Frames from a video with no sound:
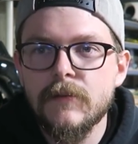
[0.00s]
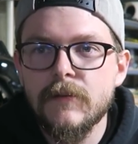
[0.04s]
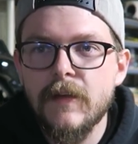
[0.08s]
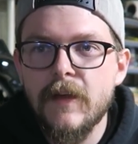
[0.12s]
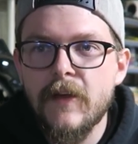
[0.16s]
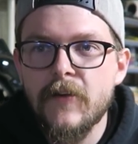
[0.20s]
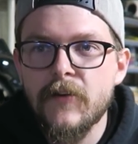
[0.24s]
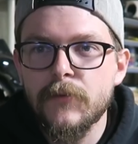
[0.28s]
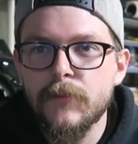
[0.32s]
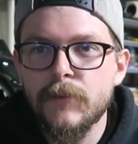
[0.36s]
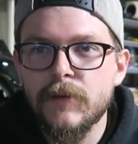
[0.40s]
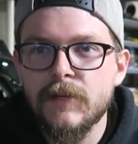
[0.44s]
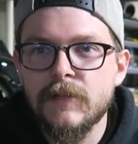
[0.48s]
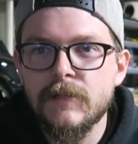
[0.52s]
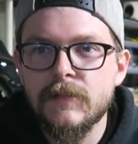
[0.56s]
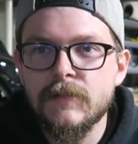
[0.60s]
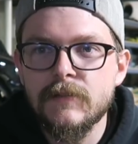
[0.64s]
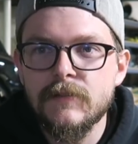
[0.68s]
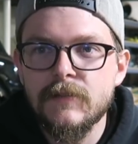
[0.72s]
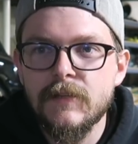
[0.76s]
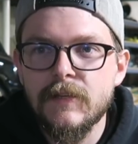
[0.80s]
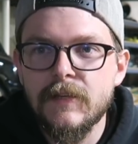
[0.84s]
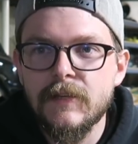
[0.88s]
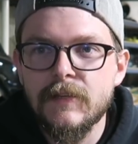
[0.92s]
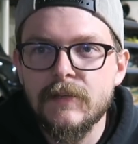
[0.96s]
everybody
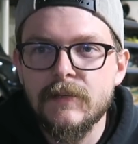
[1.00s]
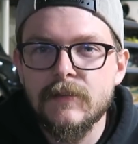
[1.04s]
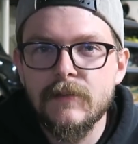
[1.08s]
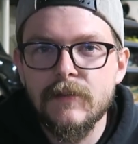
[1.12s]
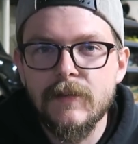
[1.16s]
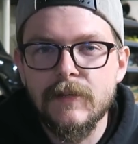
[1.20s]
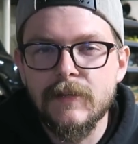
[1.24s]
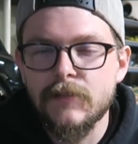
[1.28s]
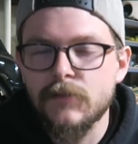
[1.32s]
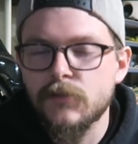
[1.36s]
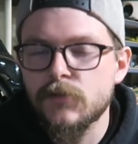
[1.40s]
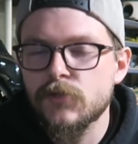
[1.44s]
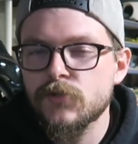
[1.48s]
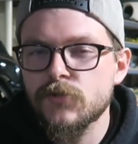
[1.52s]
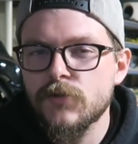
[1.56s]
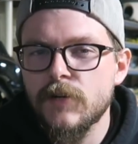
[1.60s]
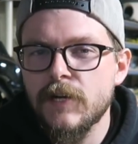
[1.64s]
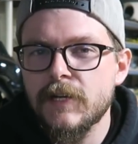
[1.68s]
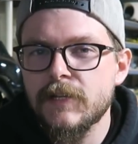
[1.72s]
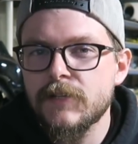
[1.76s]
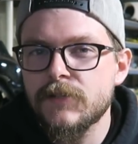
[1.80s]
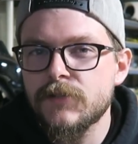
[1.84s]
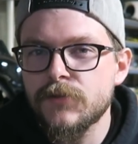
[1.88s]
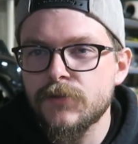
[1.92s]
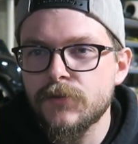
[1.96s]
in, like, you
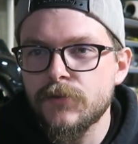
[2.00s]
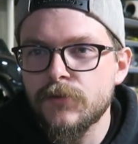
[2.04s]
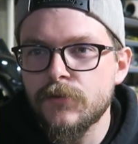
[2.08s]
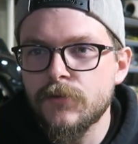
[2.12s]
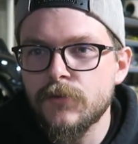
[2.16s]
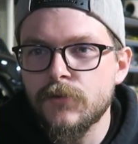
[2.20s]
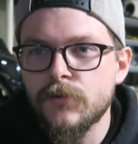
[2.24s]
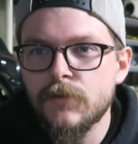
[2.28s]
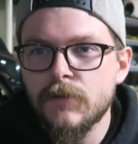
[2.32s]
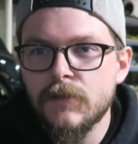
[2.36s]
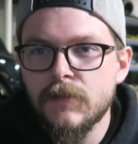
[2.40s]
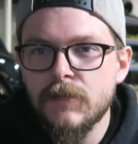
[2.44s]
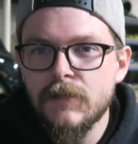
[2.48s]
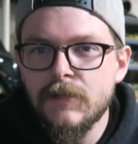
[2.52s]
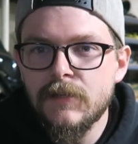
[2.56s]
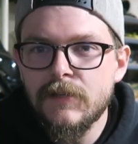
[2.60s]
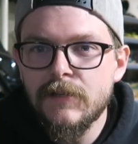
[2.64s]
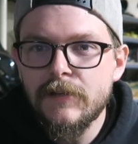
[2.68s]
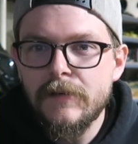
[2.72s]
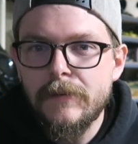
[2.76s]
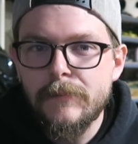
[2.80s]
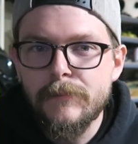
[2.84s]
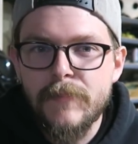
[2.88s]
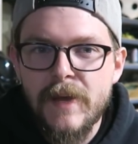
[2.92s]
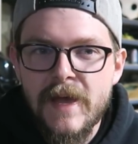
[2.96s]
try to
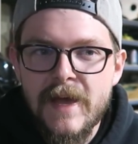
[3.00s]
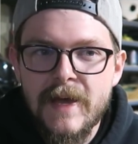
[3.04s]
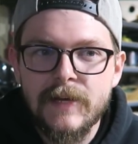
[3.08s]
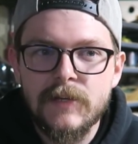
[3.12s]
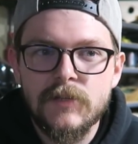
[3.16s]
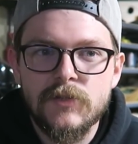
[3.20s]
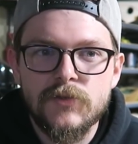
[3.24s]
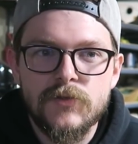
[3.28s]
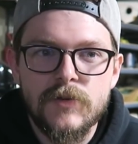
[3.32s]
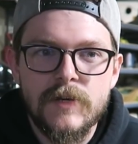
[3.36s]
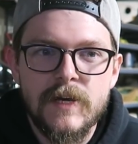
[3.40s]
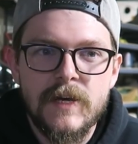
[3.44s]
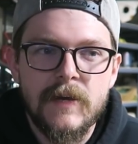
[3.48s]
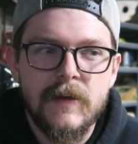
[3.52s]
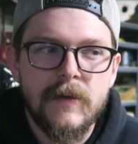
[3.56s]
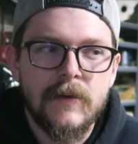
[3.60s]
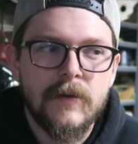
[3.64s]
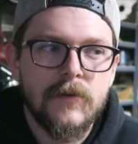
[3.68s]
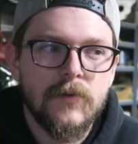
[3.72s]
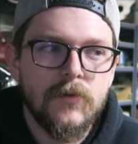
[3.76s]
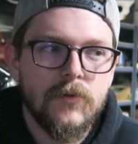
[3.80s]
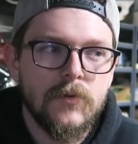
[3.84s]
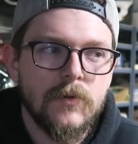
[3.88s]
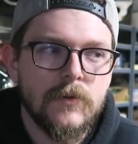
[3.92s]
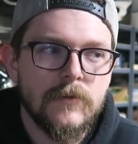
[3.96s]

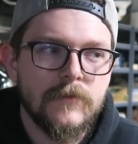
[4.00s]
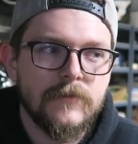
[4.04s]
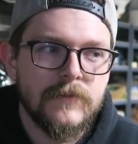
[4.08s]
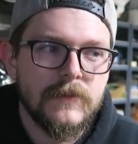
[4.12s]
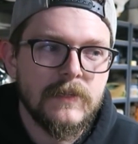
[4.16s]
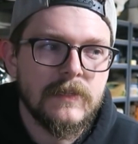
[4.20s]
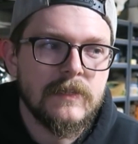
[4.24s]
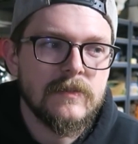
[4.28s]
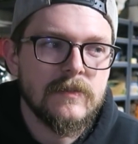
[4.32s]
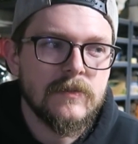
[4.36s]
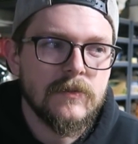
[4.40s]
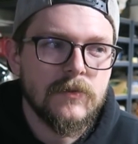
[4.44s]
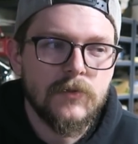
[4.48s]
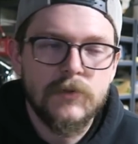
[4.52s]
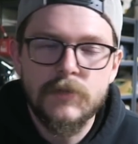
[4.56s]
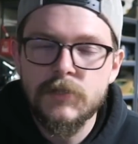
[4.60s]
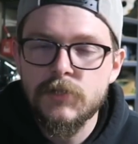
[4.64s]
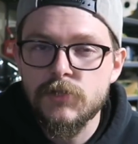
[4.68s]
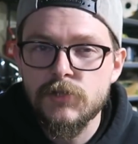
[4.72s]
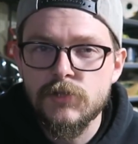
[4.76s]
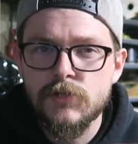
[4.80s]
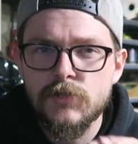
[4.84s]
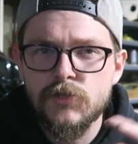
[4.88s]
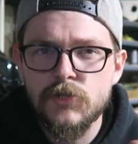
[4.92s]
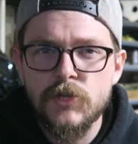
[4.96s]
backtrack or fix it, or you
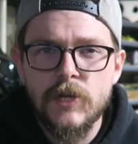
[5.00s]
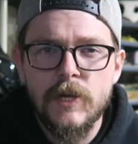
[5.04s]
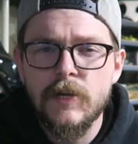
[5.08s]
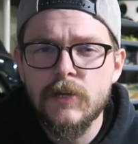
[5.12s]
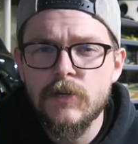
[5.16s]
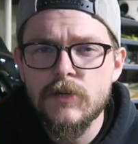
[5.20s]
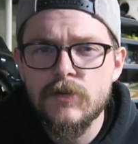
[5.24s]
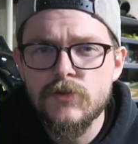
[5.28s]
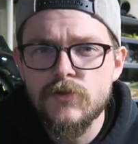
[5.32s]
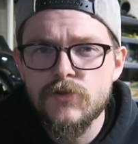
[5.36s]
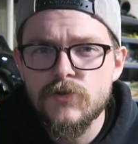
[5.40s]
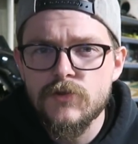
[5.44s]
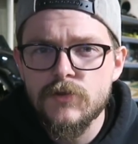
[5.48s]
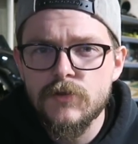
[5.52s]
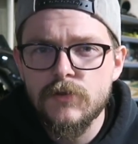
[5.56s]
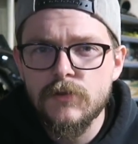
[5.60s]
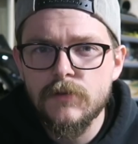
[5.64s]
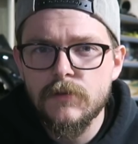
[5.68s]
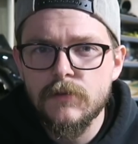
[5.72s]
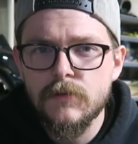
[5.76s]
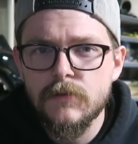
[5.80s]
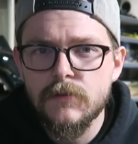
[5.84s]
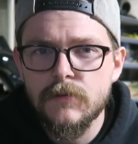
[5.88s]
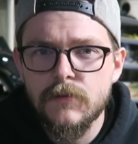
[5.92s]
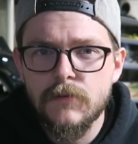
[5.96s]
just change
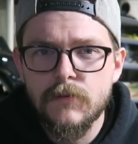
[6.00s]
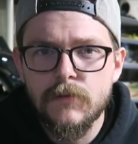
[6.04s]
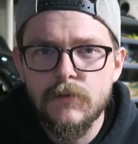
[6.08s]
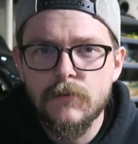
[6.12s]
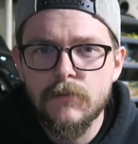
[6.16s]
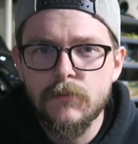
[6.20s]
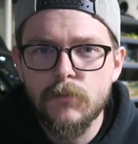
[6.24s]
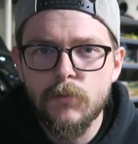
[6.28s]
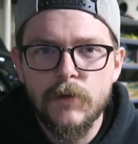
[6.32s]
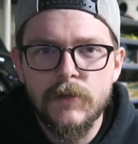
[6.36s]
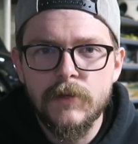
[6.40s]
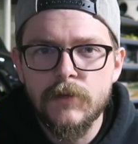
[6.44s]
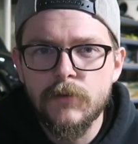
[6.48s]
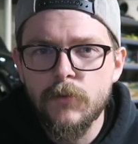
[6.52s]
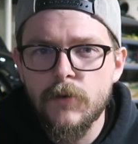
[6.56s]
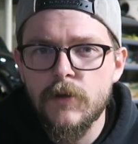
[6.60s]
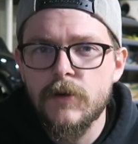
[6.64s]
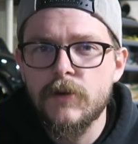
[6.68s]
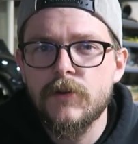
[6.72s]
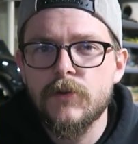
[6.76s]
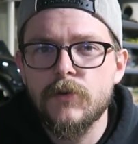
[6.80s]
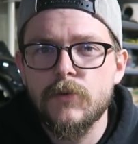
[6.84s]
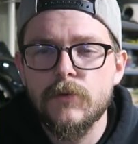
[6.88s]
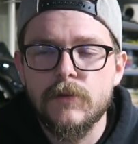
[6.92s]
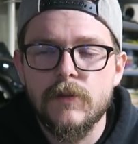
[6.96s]
what you want to
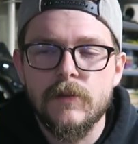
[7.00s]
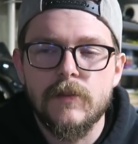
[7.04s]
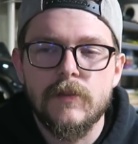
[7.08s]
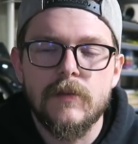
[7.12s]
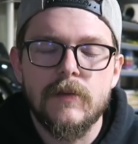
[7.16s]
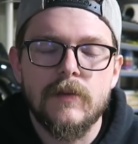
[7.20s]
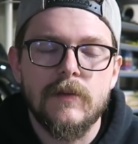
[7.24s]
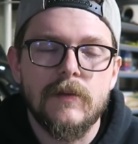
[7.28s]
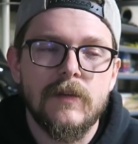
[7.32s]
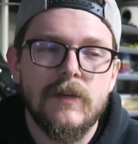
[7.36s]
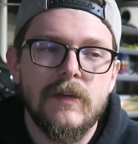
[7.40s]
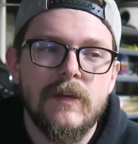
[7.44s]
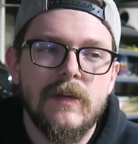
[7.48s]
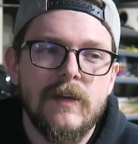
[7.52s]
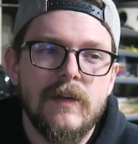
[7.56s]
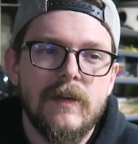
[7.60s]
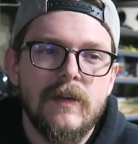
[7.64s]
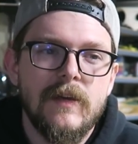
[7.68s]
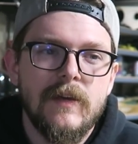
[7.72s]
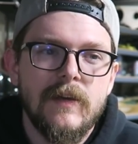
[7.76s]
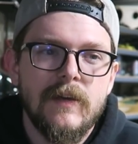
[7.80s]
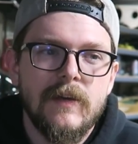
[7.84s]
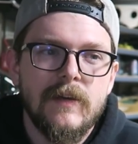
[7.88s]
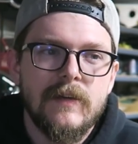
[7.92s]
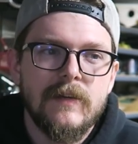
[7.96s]
do with the thing,
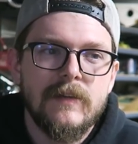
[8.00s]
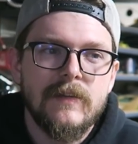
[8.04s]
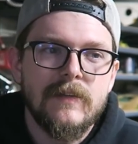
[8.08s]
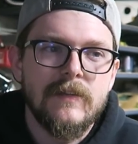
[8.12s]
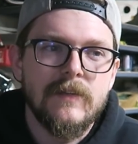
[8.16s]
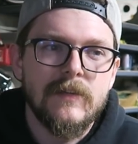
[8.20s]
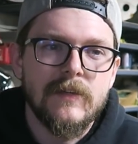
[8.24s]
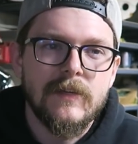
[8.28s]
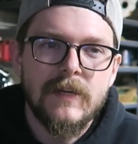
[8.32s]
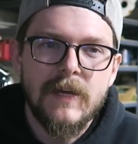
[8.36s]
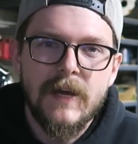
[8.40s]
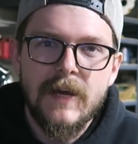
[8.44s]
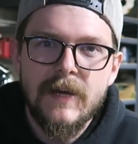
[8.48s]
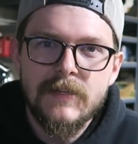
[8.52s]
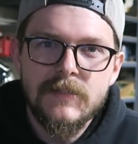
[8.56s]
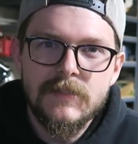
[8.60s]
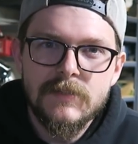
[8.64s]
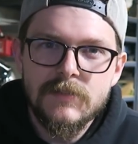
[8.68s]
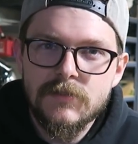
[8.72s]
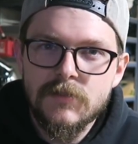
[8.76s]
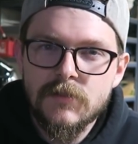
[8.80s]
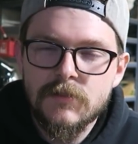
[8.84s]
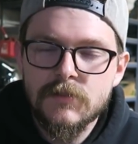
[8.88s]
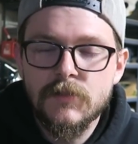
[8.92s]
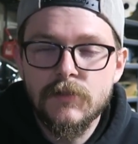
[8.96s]
you kind of
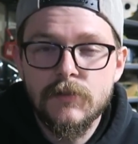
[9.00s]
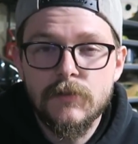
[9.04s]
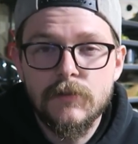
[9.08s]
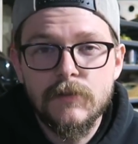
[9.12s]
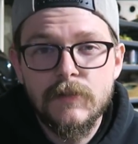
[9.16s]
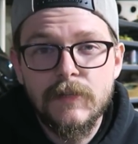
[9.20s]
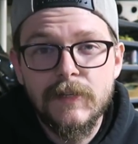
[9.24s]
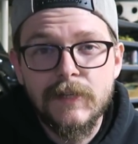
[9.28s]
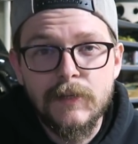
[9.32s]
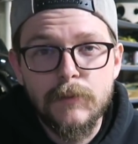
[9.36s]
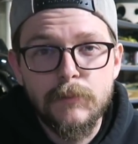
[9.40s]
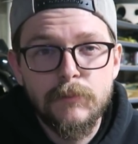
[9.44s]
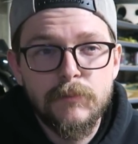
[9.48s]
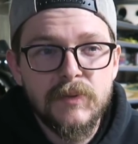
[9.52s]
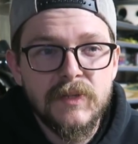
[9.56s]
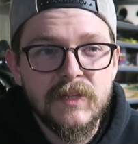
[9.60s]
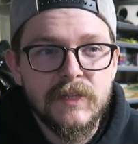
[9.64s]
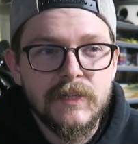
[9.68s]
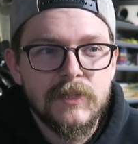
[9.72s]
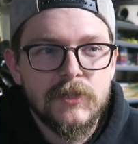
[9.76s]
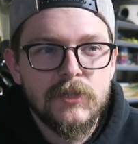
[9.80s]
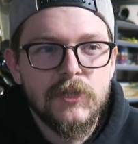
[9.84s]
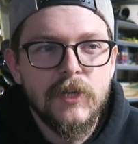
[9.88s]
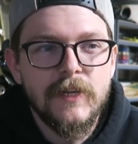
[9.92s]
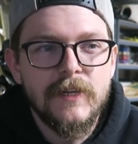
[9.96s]
start to look like a
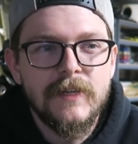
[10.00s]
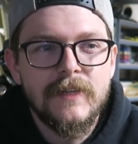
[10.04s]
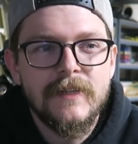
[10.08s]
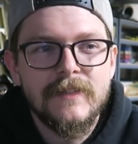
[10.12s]
bitch.